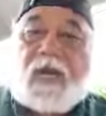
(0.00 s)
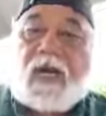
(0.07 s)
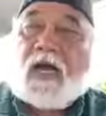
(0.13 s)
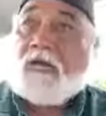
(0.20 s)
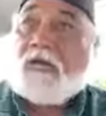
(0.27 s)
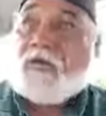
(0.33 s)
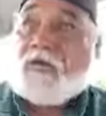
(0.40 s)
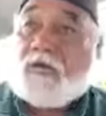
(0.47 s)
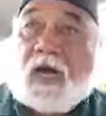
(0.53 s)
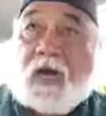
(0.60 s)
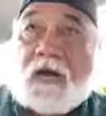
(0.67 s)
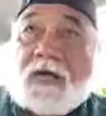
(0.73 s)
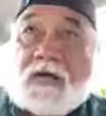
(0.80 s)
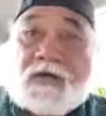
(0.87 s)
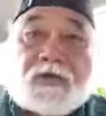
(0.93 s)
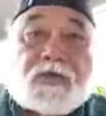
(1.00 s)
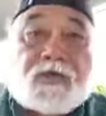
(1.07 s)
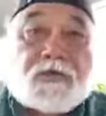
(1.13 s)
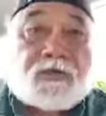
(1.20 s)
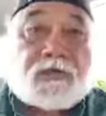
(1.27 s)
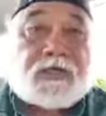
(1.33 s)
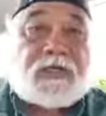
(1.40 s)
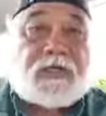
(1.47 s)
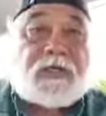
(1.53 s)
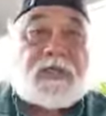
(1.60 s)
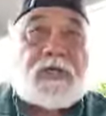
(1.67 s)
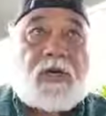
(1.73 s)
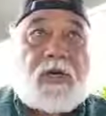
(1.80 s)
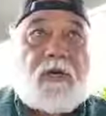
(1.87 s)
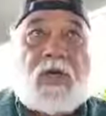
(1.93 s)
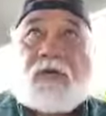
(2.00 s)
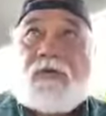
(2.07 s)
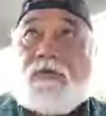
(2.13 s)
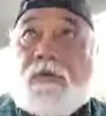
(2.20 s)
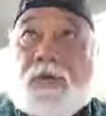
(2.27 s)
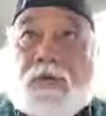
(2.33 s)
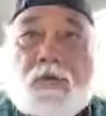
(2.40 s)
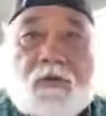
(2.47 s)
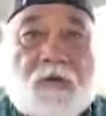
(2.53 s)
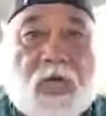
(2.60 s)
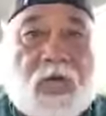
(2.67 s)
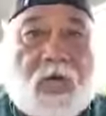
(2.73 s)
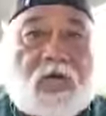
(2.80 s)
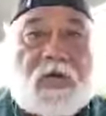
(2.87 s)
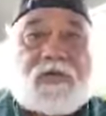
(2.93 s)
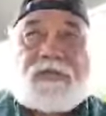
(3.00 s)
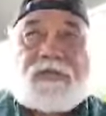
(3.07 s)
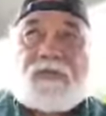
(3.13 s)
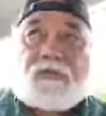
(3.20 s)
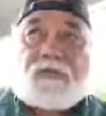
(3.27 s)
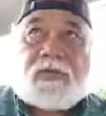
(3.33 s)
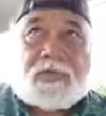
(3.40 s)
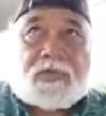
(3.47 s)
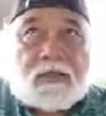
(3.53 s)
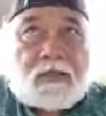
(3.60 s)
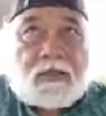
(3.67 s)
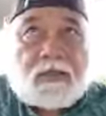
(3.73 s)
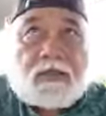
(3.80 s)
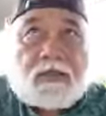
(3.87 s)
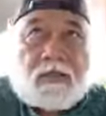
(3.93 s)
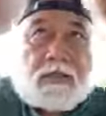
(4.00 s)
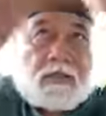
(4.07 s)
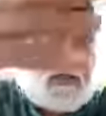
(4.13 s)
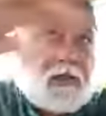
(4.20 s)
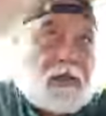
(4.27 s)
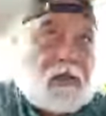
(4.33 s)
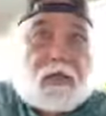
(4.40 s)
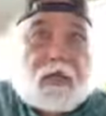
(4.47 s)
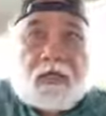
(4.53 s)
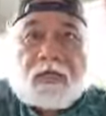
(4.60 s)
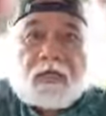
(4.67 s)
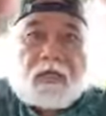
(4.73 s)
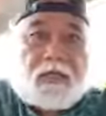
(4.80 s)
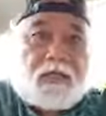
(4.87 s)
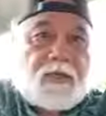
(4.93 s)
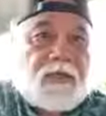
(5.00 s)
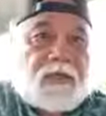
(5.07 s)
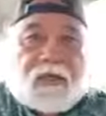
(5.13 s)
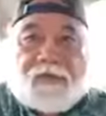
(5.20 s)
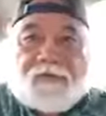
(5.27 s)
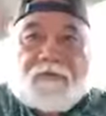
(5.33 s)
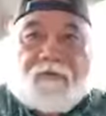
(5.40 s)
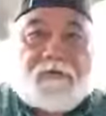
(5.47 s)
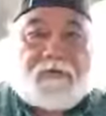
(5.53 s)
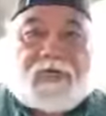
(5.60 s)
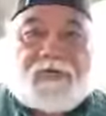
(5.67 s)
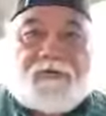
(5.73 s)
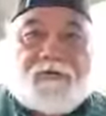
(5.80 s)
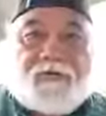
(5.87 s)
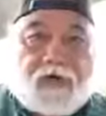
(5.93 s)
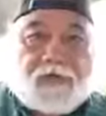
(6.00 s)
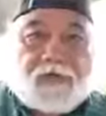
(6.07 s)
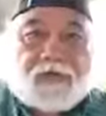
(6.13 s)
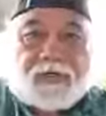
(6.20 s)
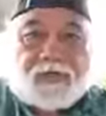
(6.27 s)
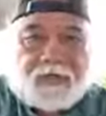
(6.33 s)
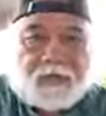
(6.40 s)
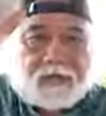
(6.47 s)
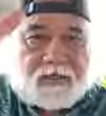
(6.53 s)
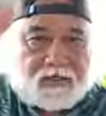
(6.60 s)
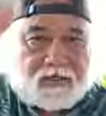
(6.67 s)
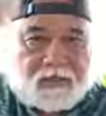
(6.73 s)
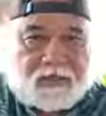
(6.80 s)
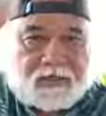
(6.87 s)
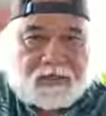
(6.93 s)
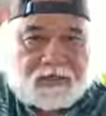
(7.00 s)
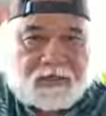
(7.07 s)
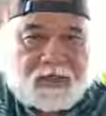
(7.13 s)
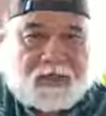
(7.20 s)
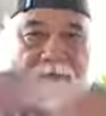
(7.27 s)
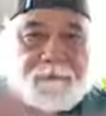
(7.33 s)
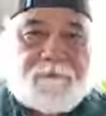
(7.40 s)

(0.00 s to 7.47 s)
under a tree or under a garage so that the air from the environment can that.